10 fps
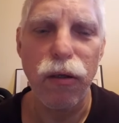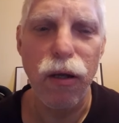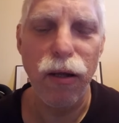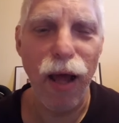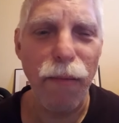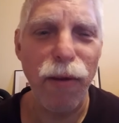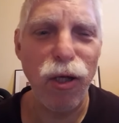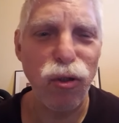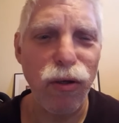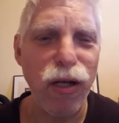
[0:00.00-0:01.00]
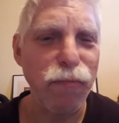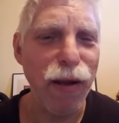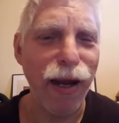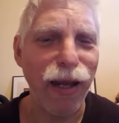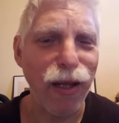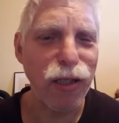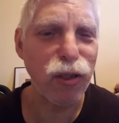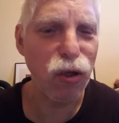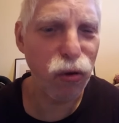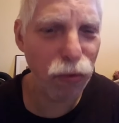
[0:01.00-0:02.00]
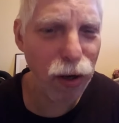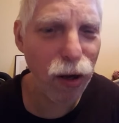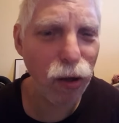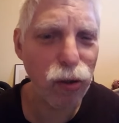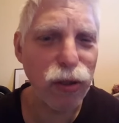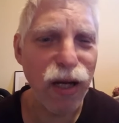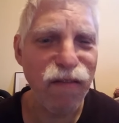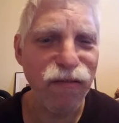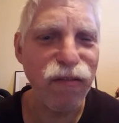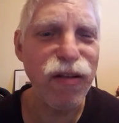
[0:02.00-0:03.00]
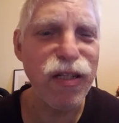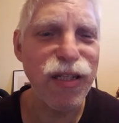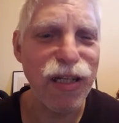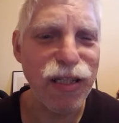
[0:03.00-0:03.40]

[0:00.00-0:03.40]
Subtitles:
That means you need to make at least $3.50